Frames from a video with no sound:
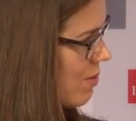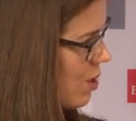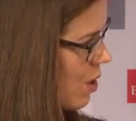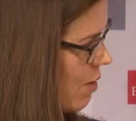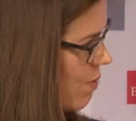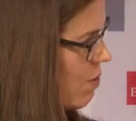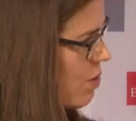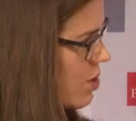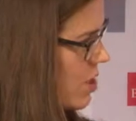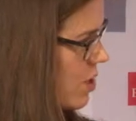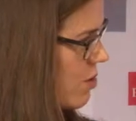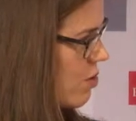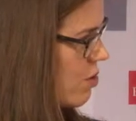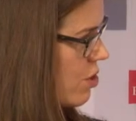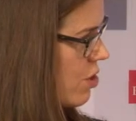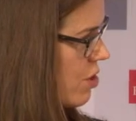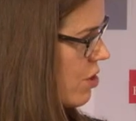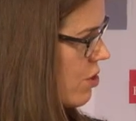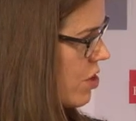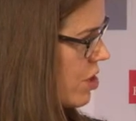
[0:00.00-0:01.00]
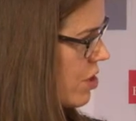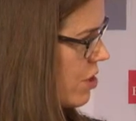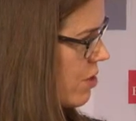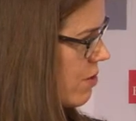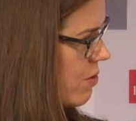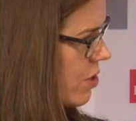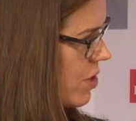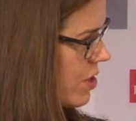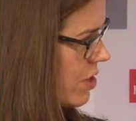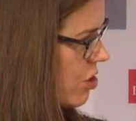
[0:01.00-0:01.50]
cover gender
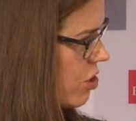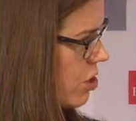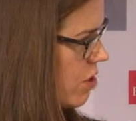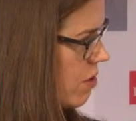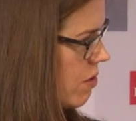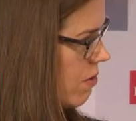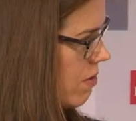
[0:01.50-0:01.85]
transition?